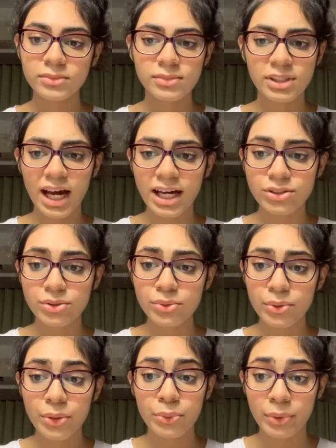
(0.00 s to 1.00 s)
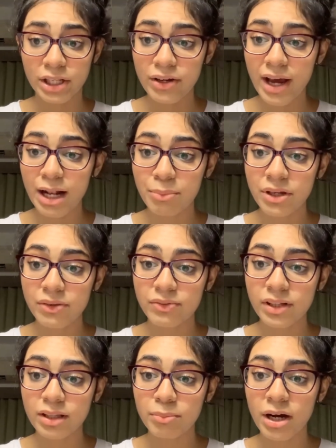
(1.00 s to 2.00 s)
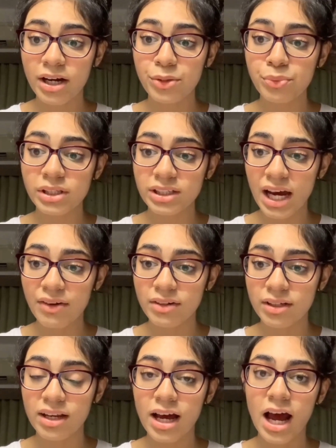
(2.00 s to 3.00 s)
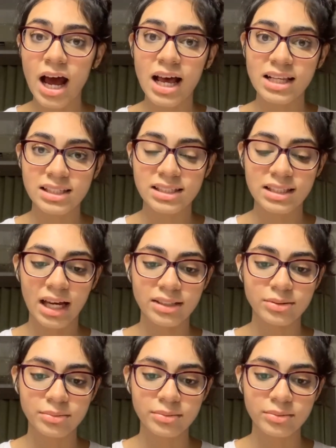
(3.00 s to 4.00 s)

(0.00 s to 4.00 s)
Lajo, will you help me fill the bucket with gravel? asks Dadu.